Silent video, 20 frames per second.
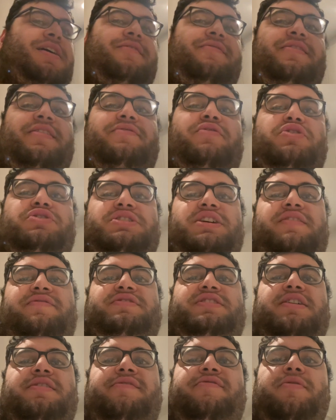fifth or sixth
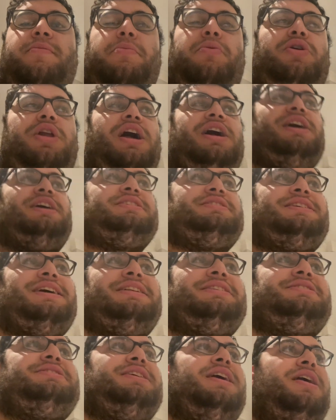tier of football, like I
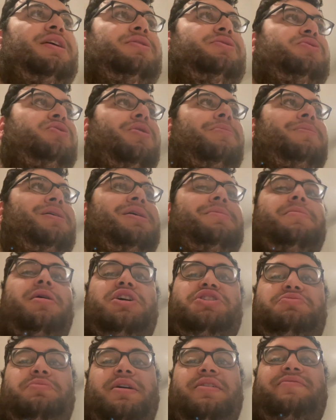said, so not a million
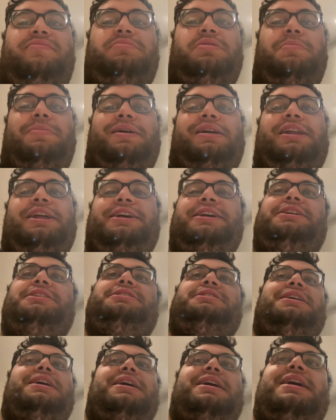miles away from the big
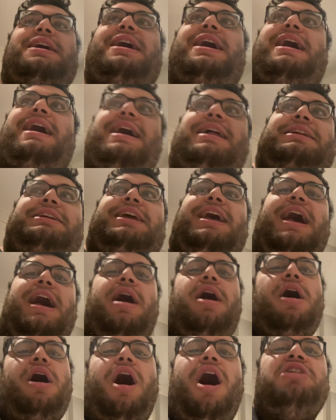leagues. And yeah,
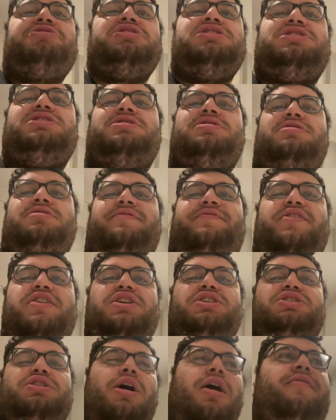I just the
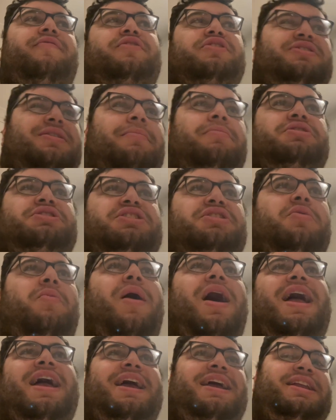first half the summer's in the
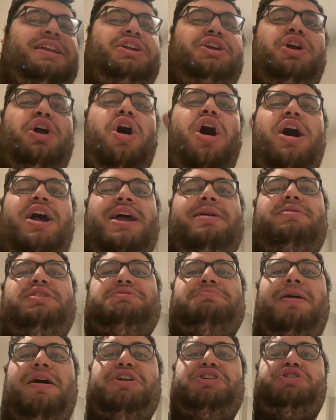way and you can't hear
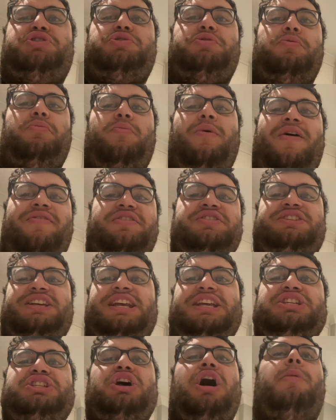as much where the
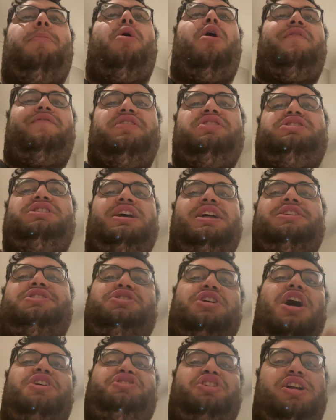seats are, but obviously it's
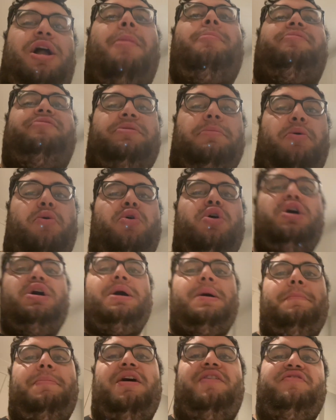nice and comfortable.
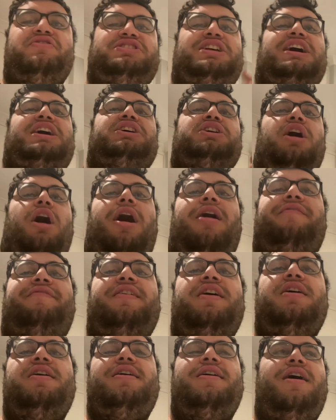But in the second half,
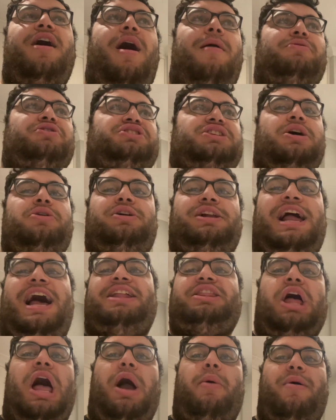I was so
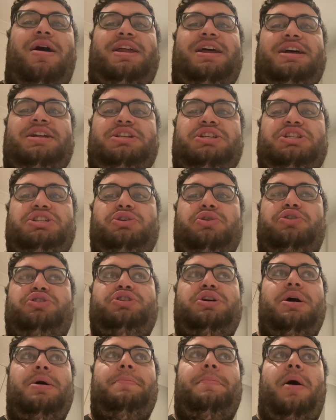glad that I went out and stood
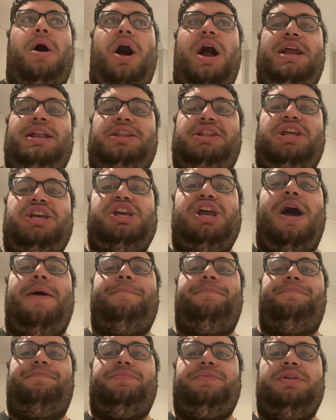behind the
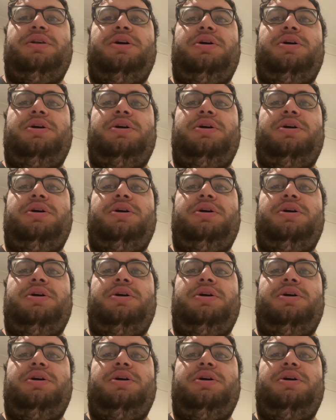um